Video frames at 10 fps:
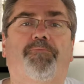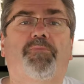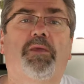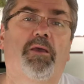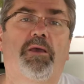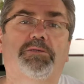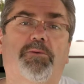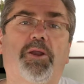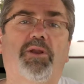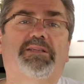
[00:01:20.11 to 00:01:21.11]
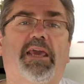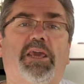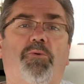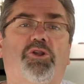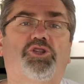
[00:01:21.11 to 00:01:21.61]
So I'm going to really
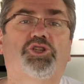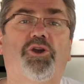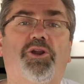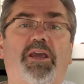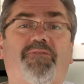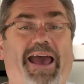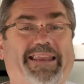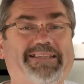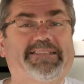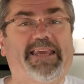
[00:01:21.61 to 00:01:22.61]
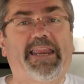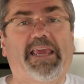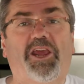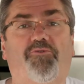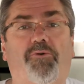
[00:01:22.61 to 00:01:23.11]
take you on a journey of
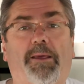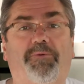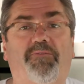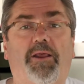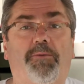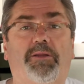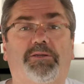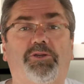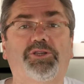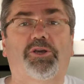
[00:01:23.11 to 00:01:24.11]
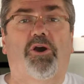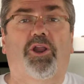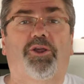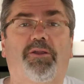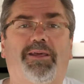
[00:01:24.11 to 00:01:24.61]
understanding Android app development using
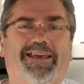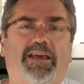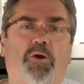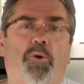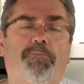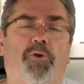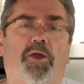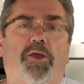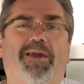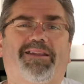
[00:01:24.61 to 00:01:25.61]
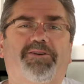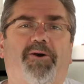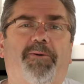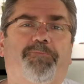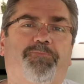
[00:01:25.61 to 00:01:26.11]
Kotlin one program at a time.